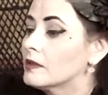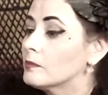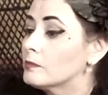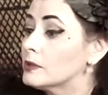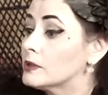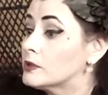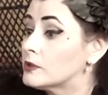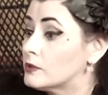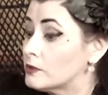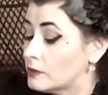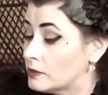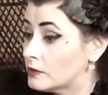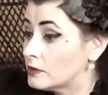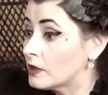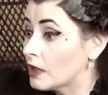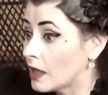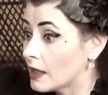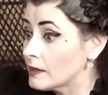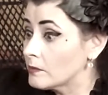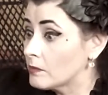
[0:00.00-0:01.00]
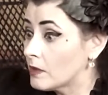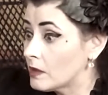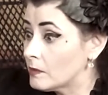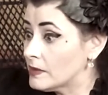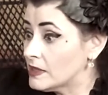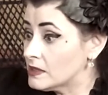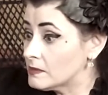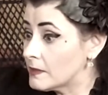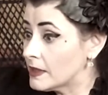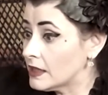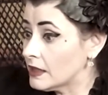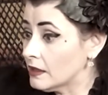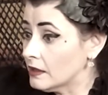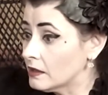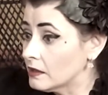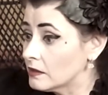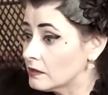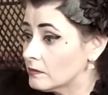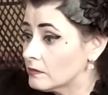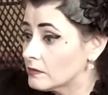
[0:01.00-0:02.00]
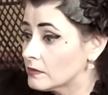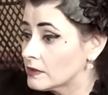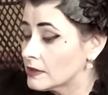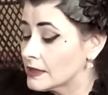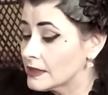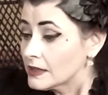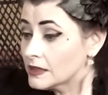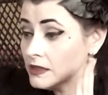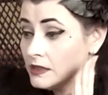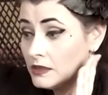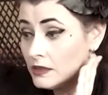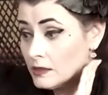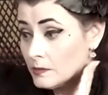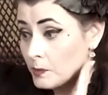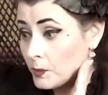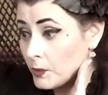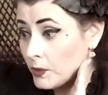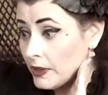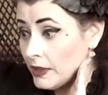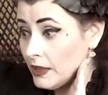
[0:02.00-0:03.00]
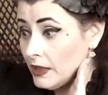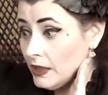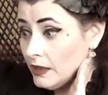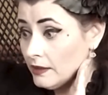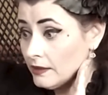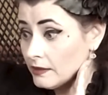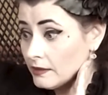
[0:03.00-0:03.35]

But do you like Mommy's makeup? Isn't it pretty?